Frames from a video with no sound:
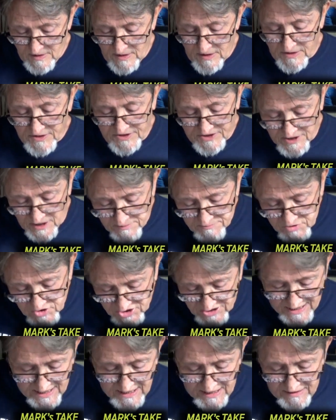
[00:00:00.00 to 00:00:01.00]
Some
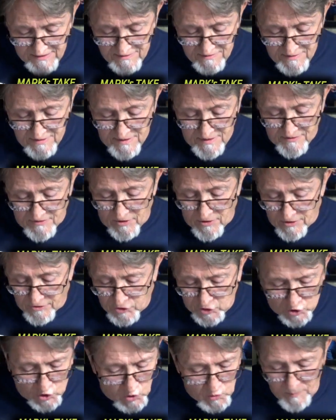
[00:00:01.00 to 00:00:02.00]
say there are
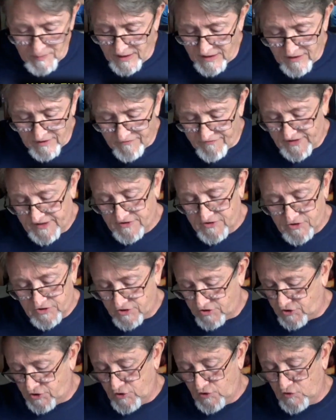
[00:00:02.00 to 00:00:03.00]
too many events to
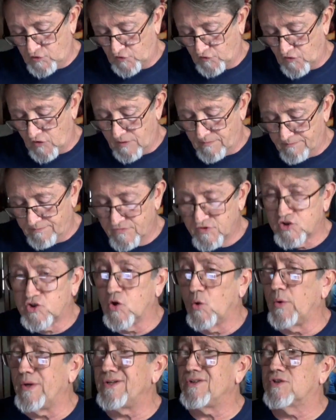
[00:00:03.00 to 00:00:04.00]
choose from,
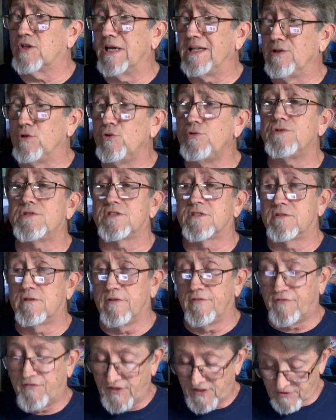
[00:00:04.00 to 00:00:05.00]
so it dilutes
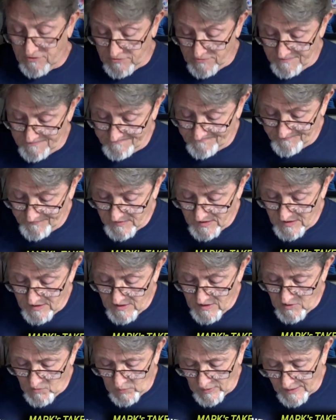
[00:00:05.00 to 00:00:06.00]
the field.
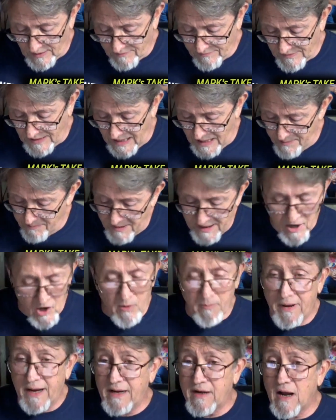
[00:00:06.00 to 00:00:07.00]
Well, I may or
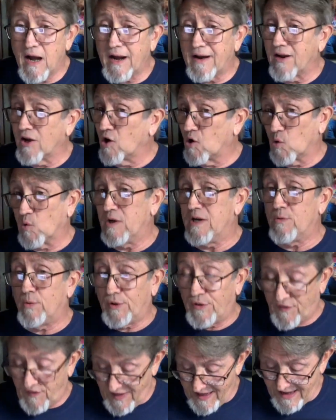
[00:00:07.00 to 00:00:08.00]
may not agree
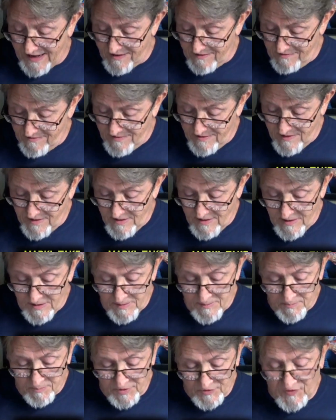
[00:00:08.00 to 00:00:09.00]
with that,
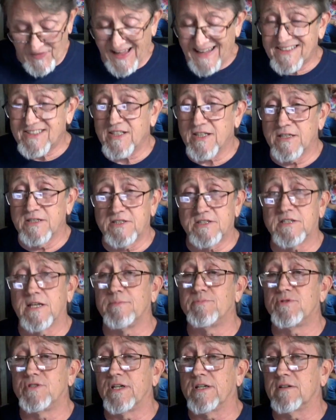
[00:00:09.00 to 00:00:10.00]
but that's a
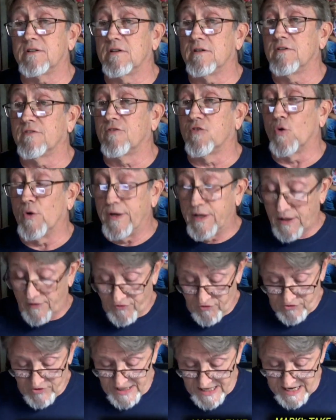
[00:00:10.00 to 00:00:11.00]
subject for
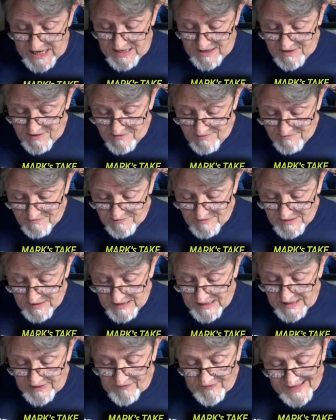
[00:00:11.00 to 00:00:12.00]
another day.
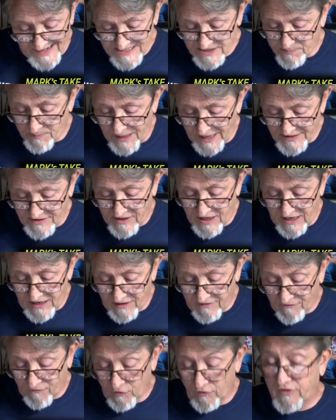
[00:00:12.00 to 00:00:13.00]
And that's my
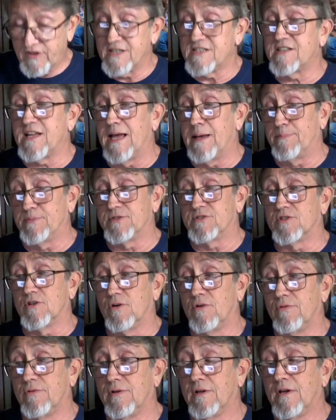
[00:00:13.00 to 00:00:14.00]
take for this
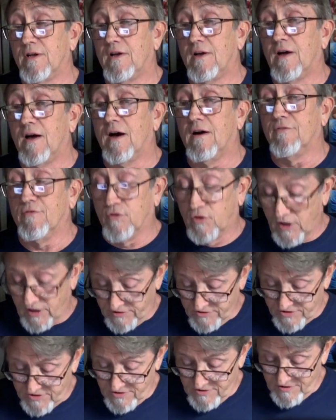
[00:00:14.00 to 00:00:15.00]
episode of
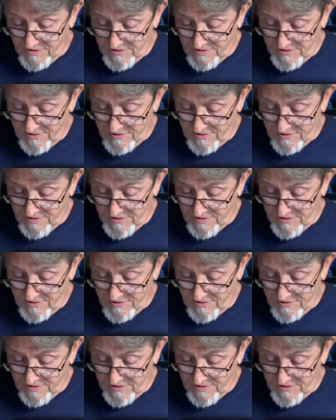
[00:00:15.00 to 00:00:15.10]
Lunch